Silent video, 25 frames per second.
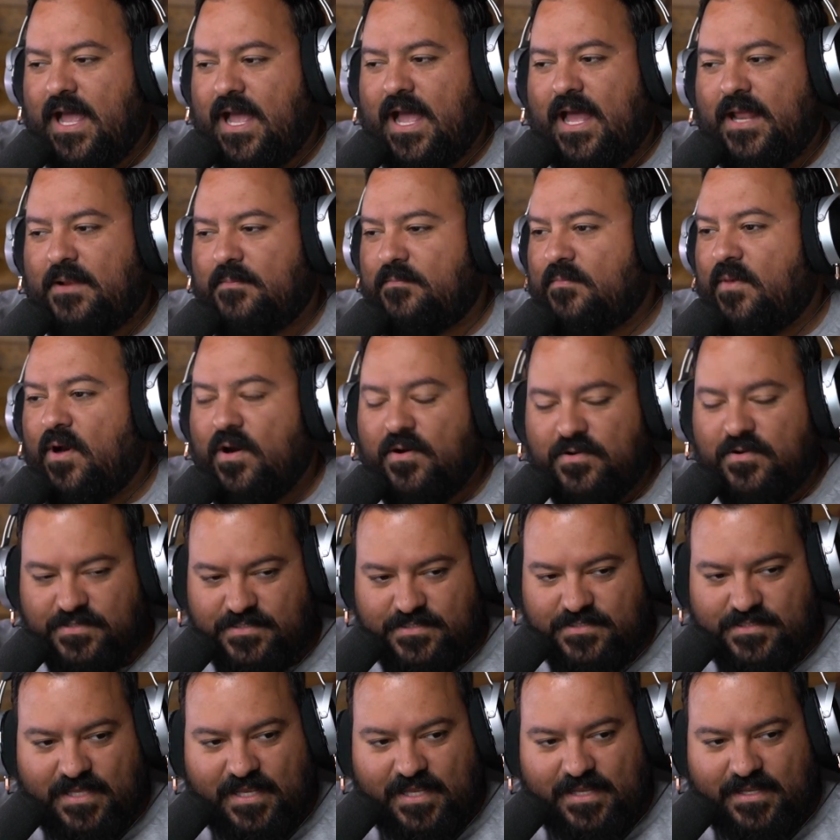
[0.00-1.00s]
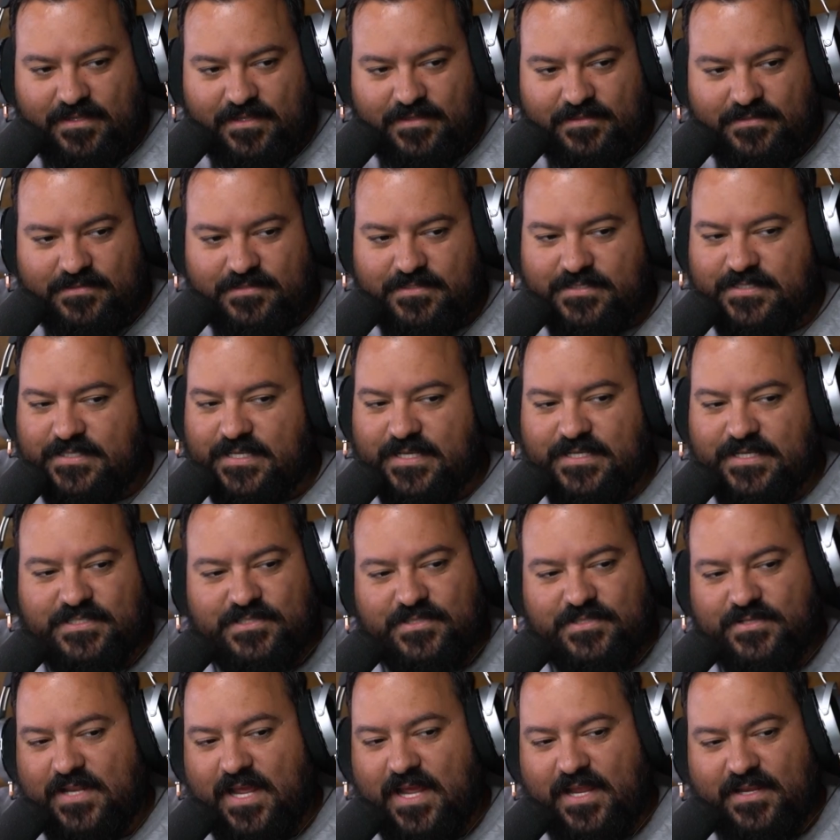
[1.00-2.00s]
at most like six
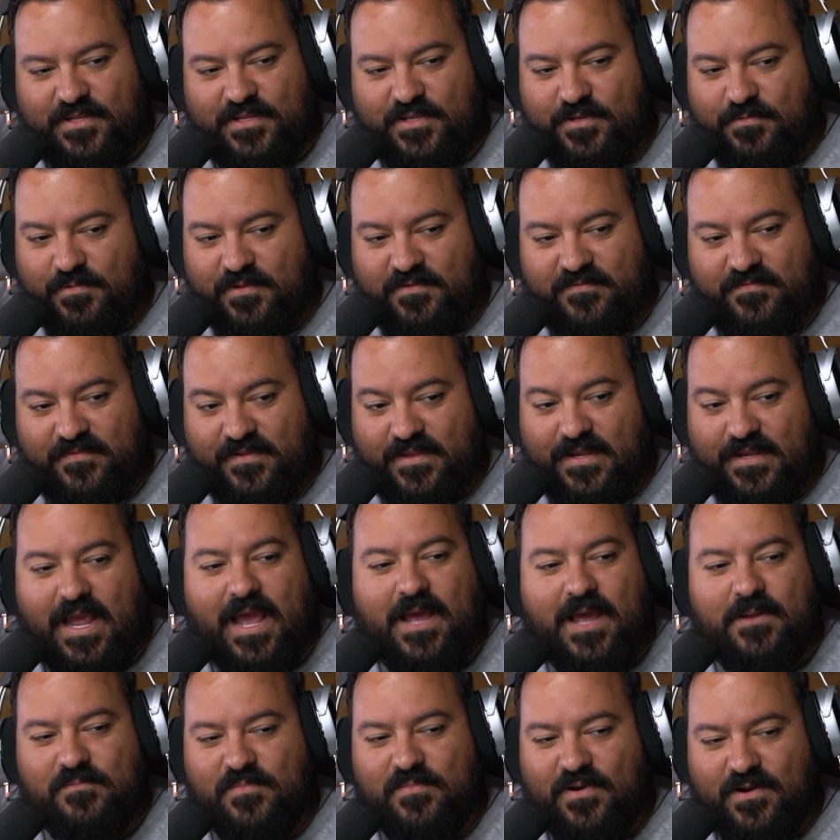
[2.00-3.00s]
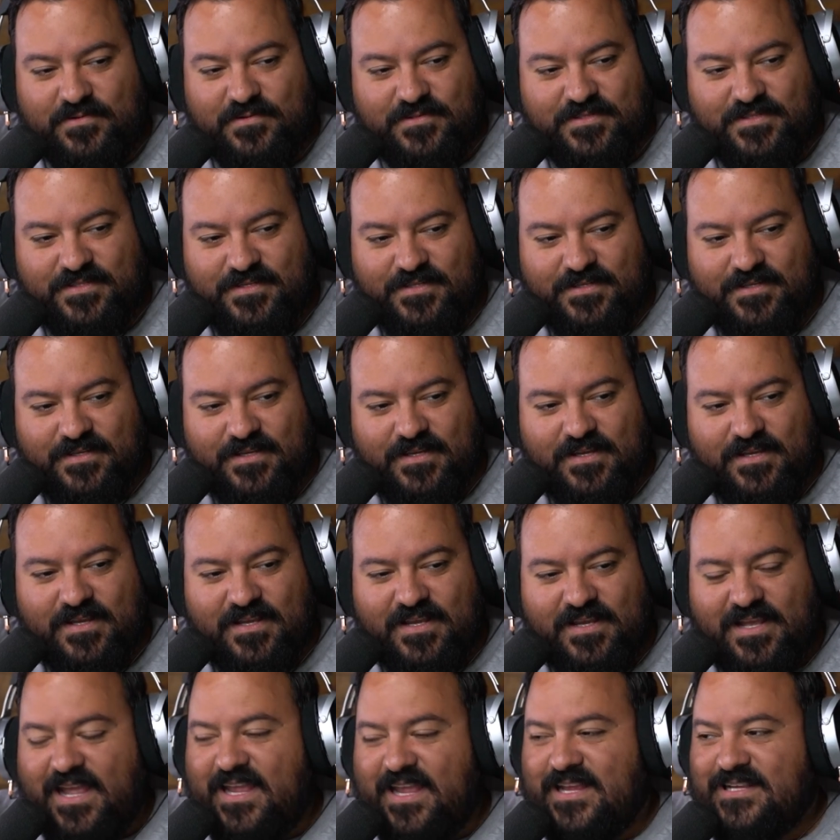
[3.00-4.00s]
to nine cubic feet at most.
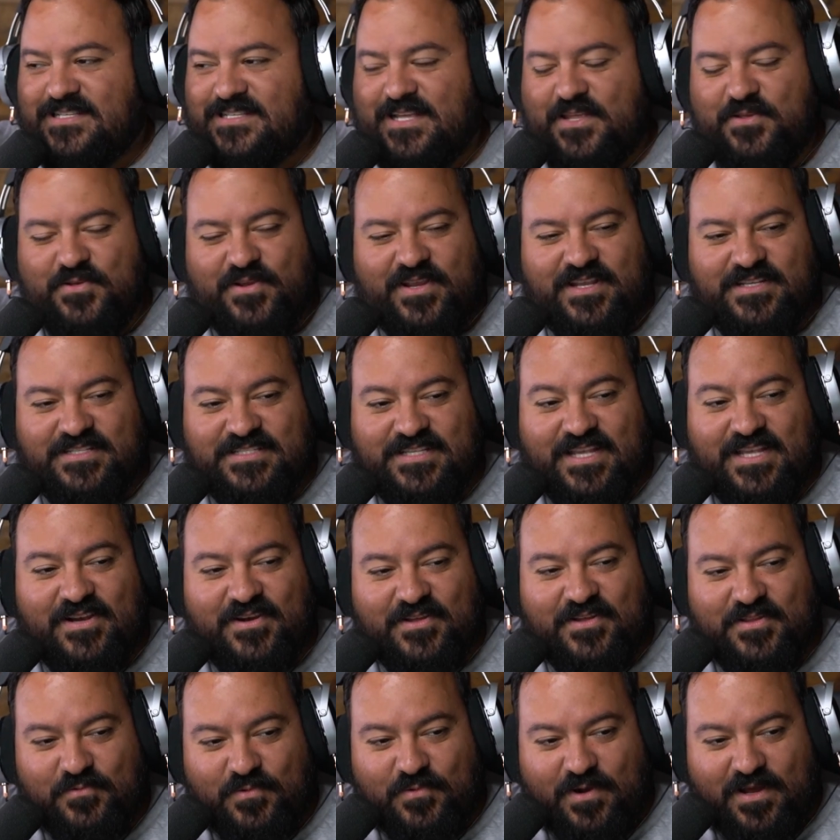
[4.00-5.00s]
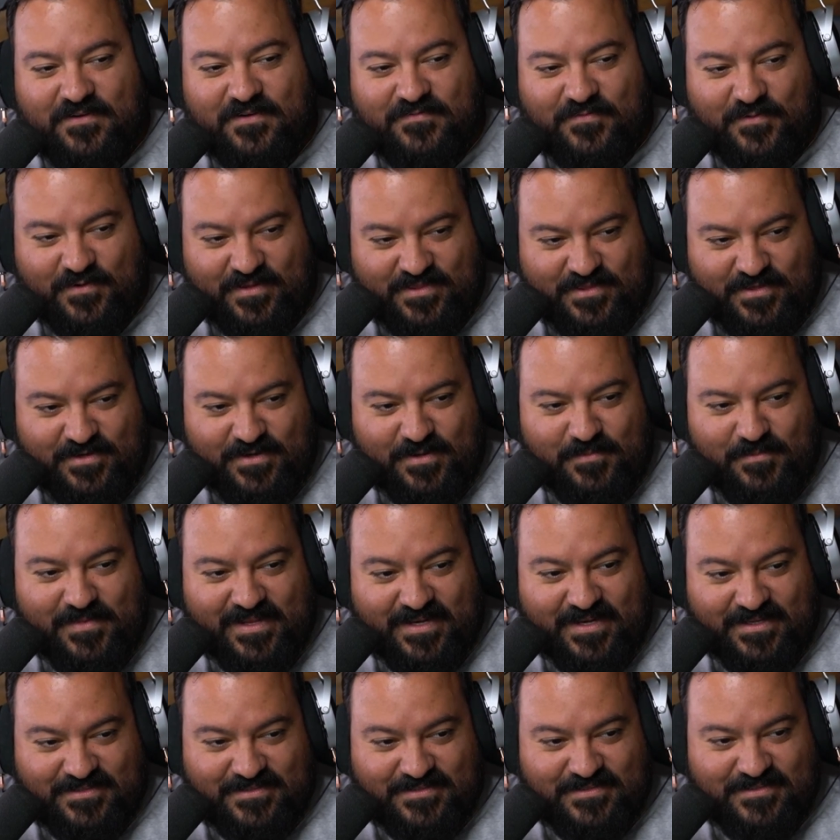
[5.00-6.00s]
And he said you can stay on the water for 30
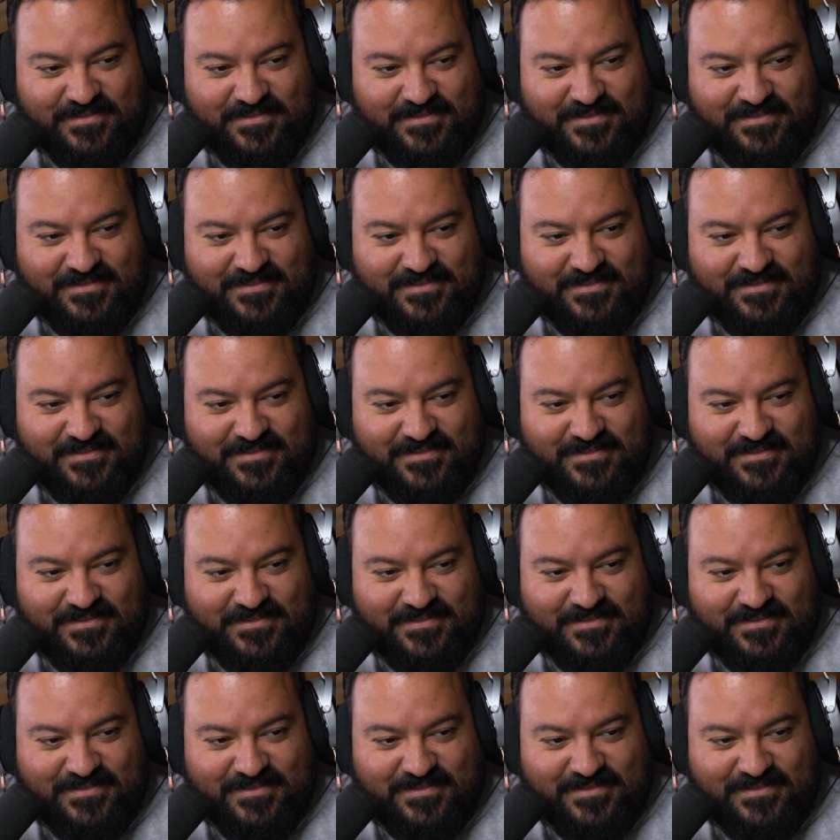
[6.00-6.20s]
minutes.